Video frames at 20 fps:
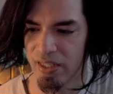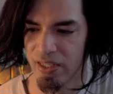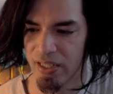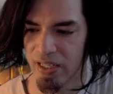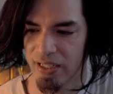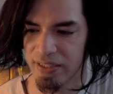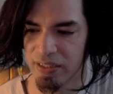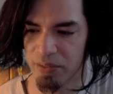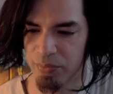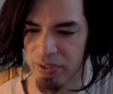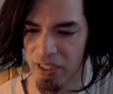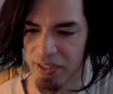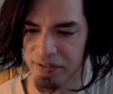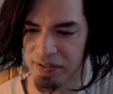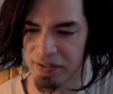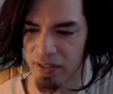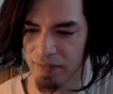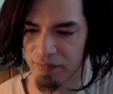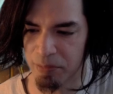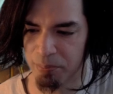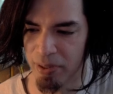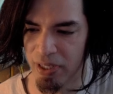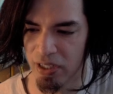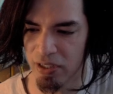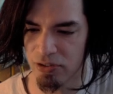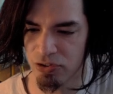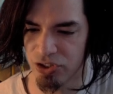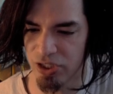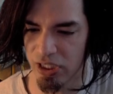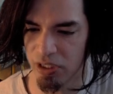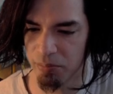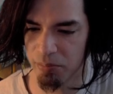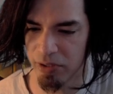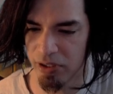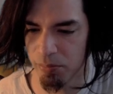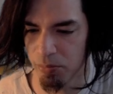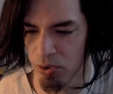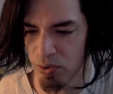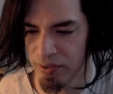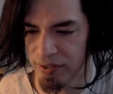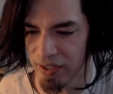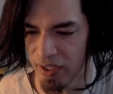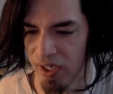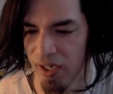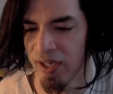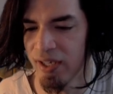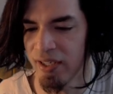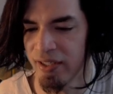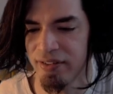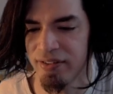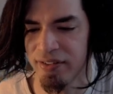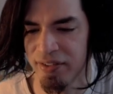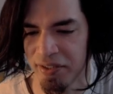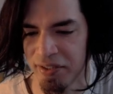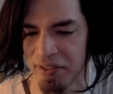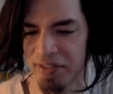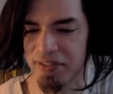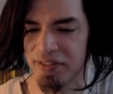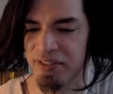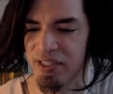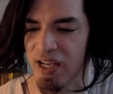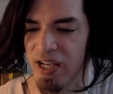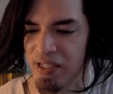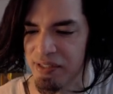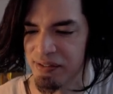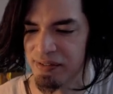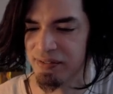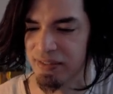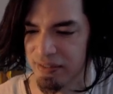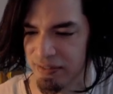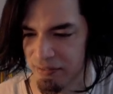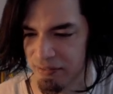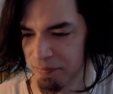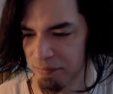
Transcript: And then we also have the power of Sandamini Moons uncontested.